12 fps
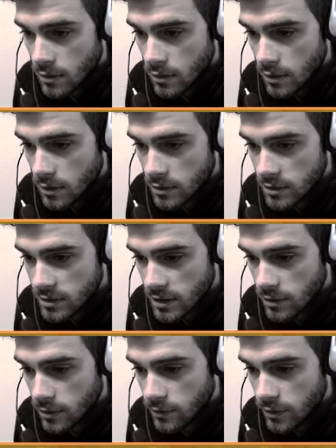Another
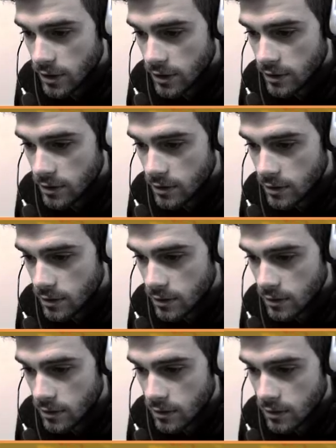stick over here.
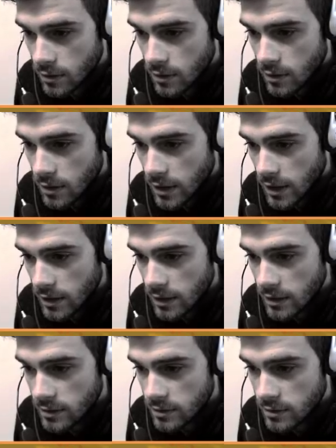And
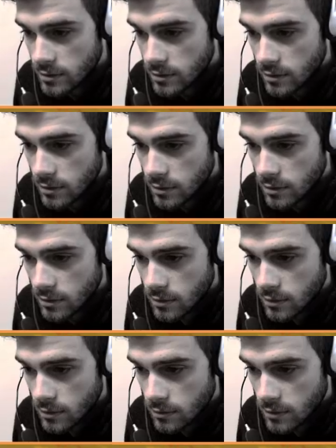here's a...
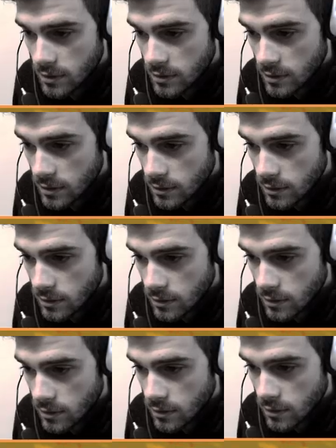Oh, what is that?
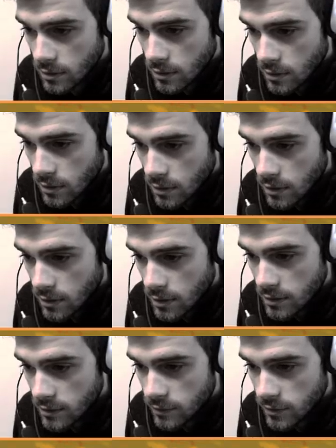
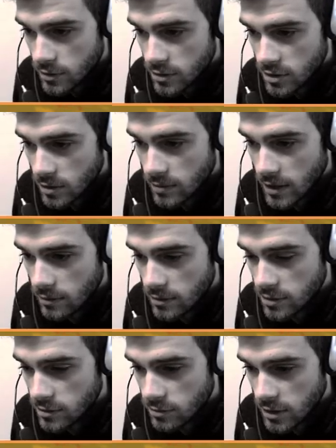Let's first chop down
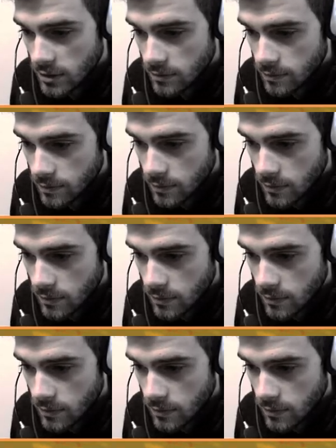this tree.